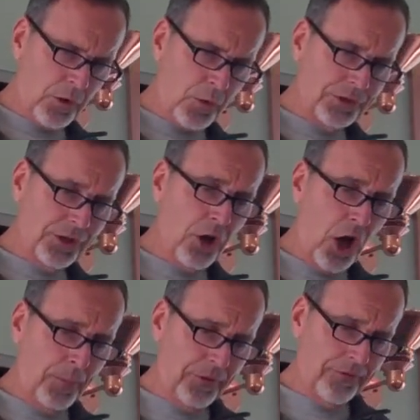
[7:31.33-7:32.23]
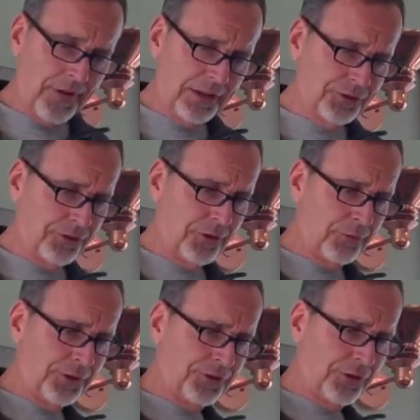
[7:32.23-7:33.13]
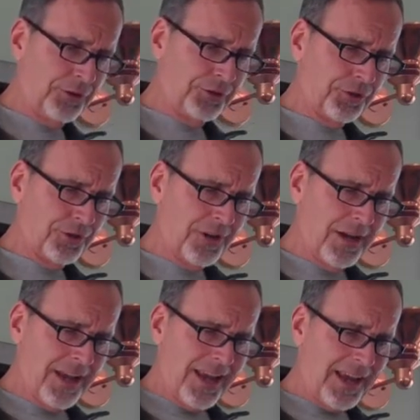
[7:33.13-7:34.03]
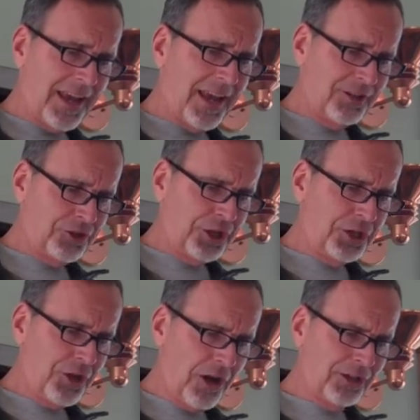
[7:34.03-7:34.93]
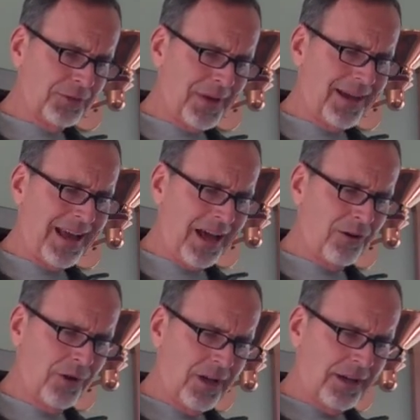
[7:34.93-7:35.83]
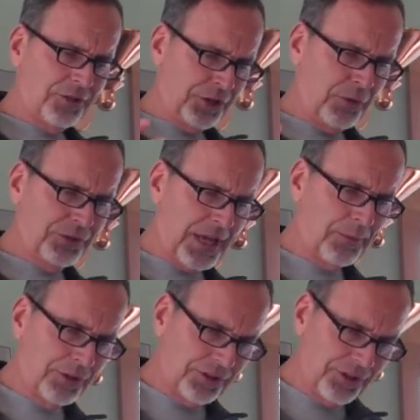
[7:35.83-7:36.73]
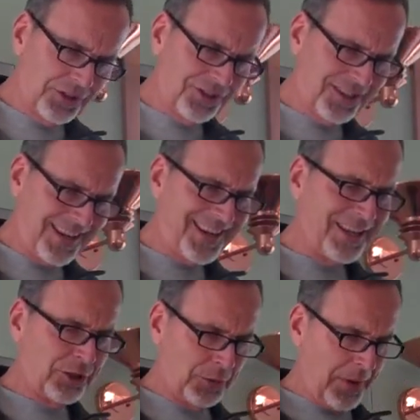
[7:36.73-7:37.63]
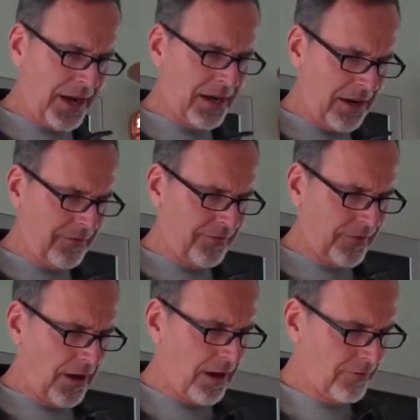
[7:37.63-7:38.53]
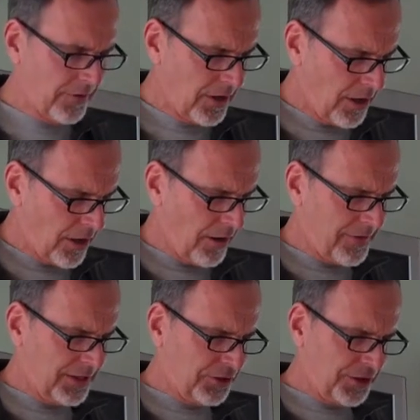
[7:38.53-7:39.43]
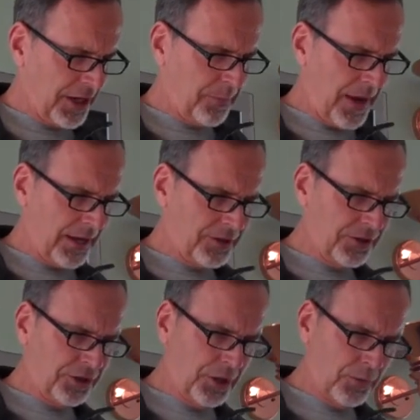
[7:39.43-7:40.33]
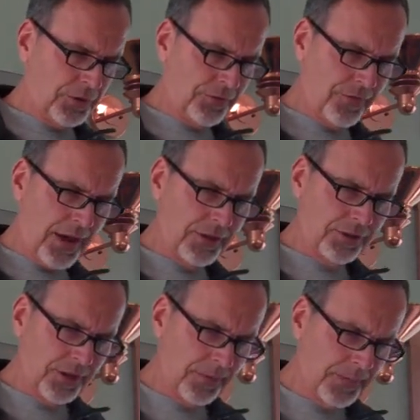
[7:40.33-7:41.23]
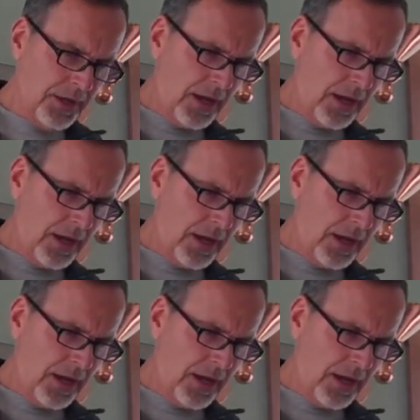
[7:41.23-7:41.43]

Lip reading: who is a law professor and a researcher, and she talks about how she was able to succeed in spite of these setbacks that she was facing.